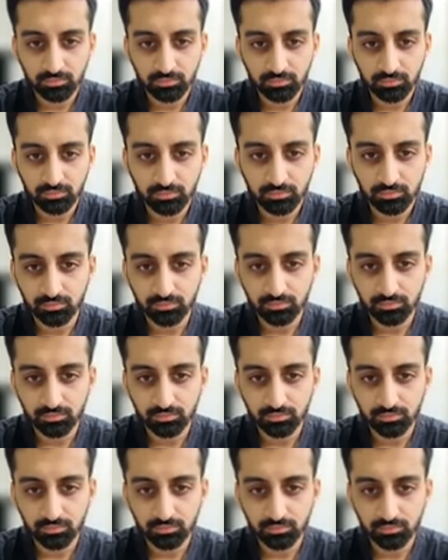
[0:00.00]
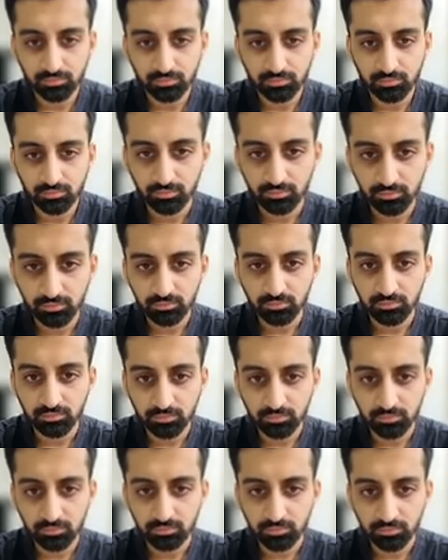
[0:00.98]

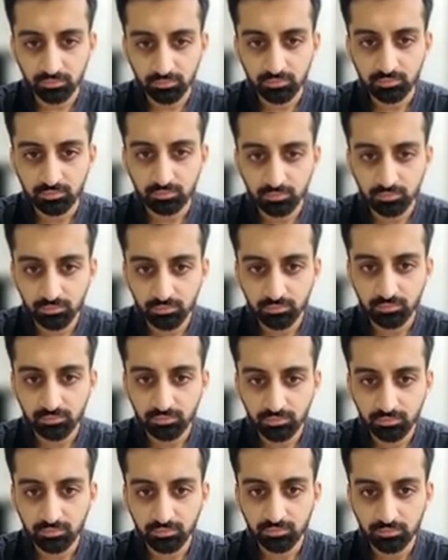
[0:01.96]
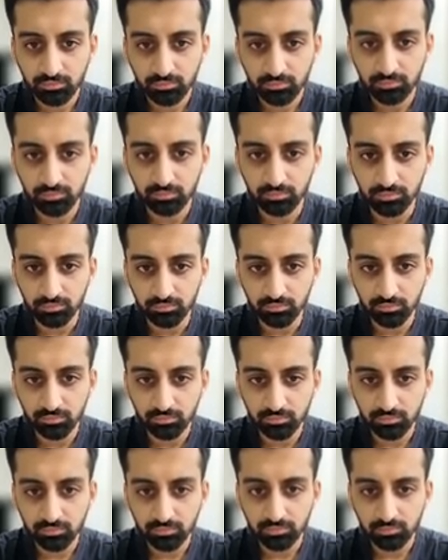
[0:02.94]

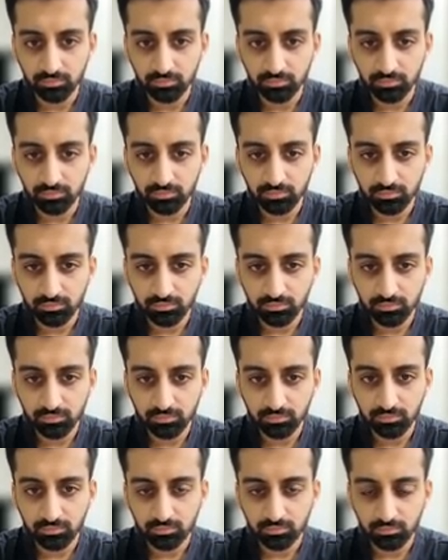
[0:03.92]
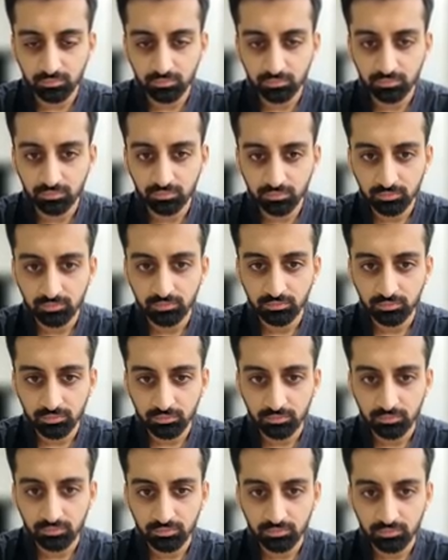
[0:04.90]

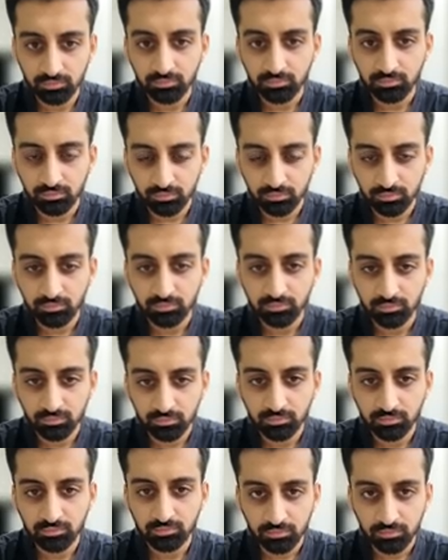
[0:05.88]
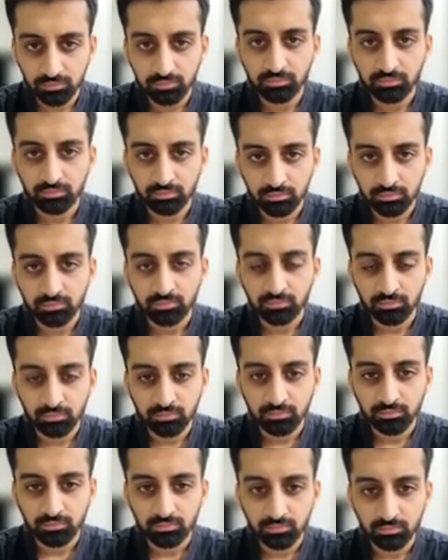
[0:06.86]

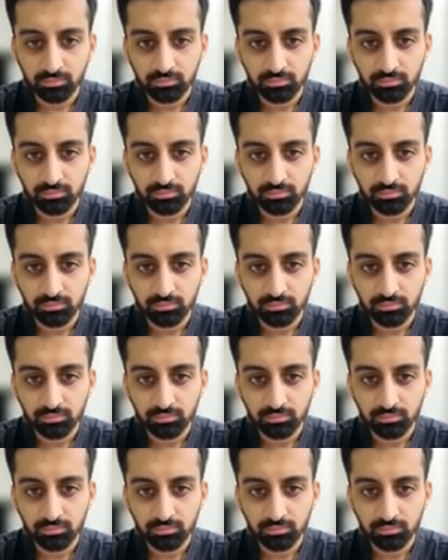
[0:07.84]
No words are spoken by the person on screen.